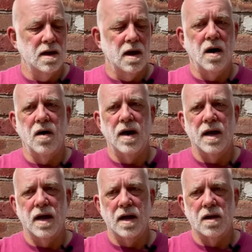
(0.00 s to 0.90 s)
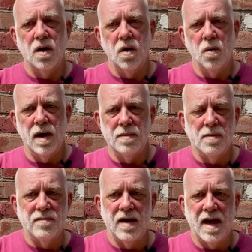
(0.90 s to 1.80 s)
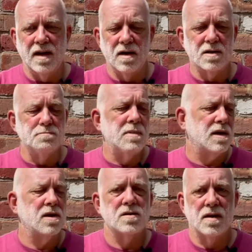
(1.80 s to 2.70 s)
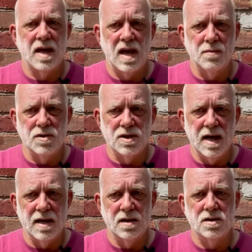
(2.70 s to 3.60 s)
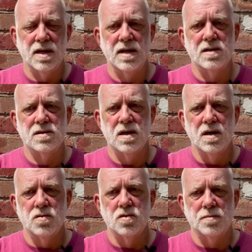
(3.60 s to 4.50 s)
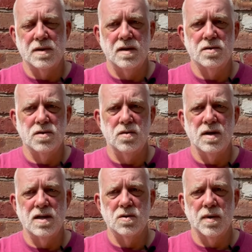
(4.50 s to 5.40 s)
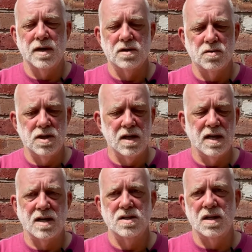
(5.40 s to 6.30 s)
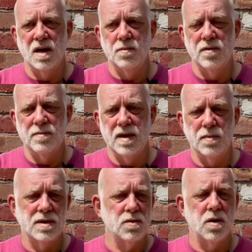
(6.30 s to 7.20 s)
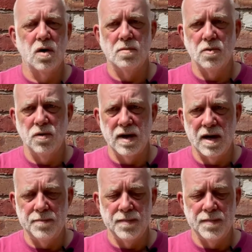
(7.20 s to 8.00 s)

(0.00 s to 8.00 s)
I go away in my van as much as I can with Jane, and Jane's dropped down to 2 days a week, so she can actually come with me, and we do a lot more now.